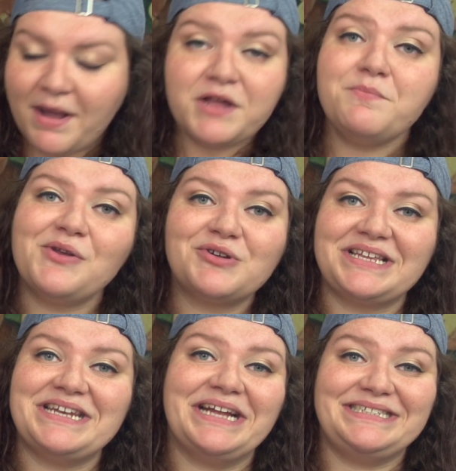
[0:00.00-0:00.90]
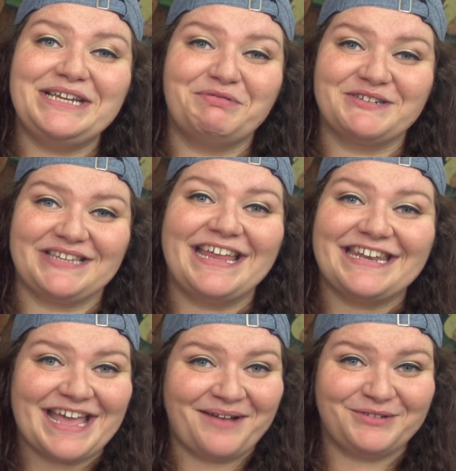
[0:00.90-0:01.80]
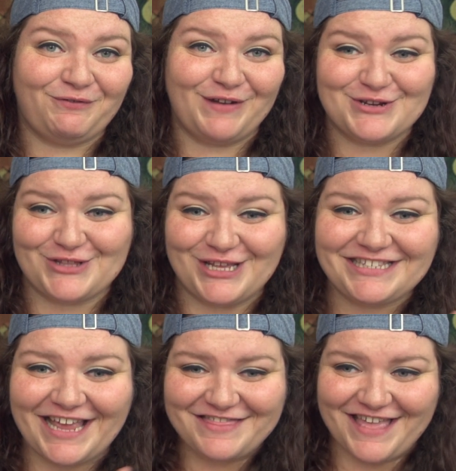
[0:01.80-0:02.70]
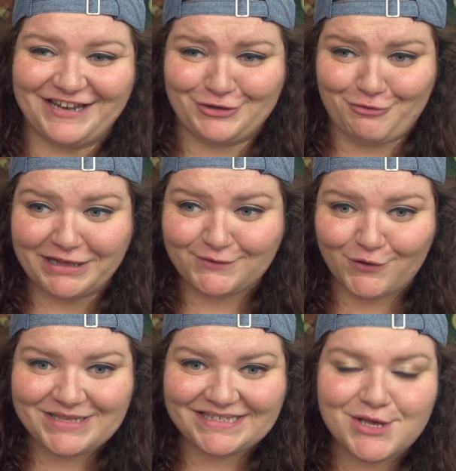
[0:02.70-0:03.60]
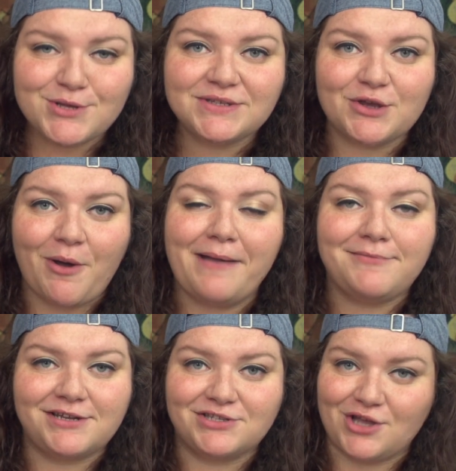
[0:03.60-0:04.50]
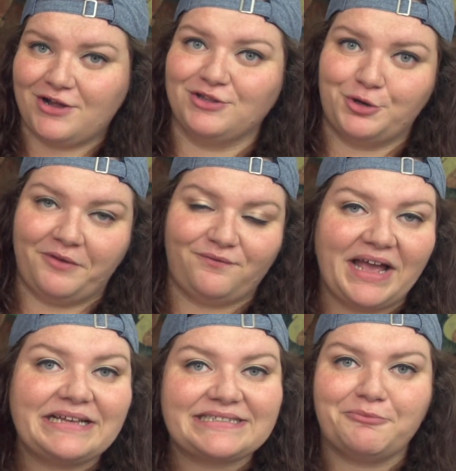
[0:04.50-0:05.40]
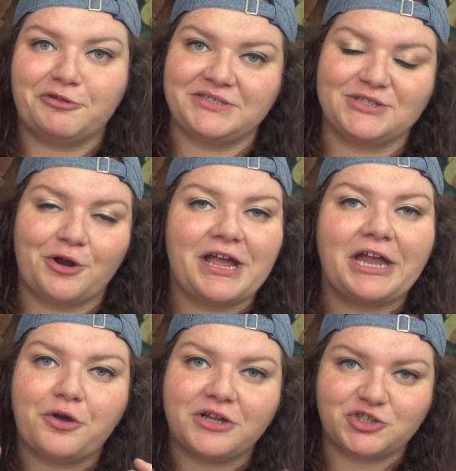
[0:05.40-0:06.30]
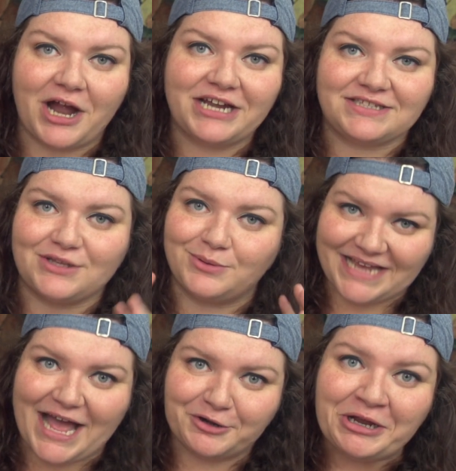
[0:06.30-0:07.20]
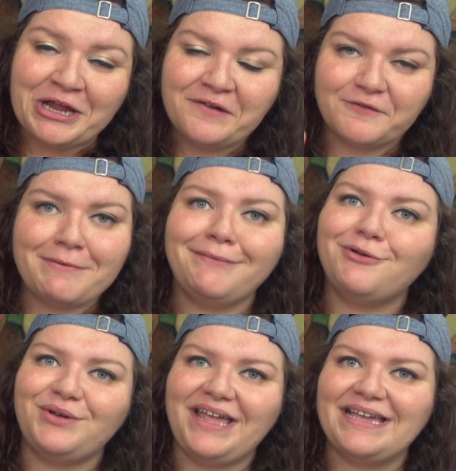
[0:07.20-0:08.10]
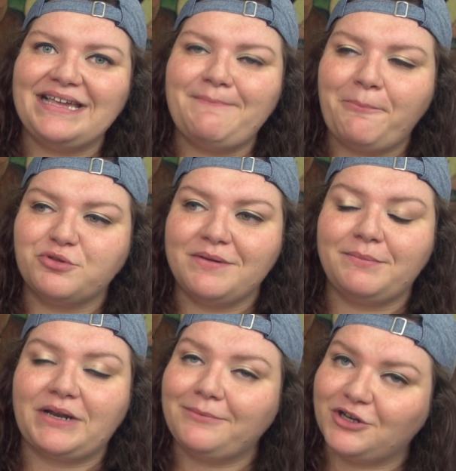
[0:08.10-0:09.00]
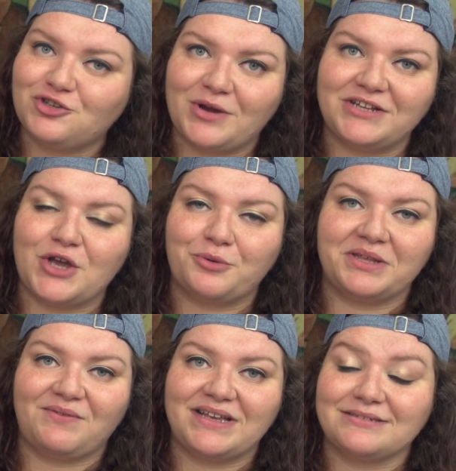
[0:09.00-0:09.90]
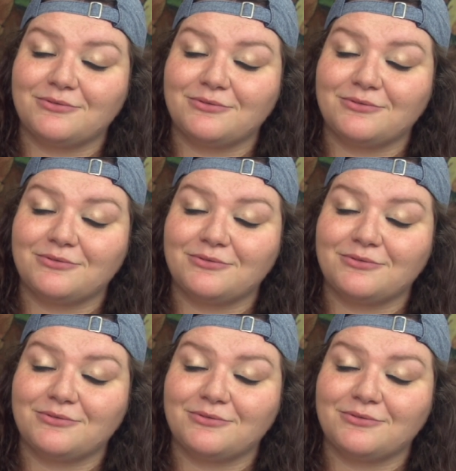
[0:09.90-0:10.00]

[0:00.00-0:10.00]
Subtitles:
My computer's at 19%, and I have to finish this and then transfer it still, so I'm gonna talk a little bit fast. I'm really sorry. I know I tried to slow down for people who can't keep up with me, but I'm gonna try and talk really fast.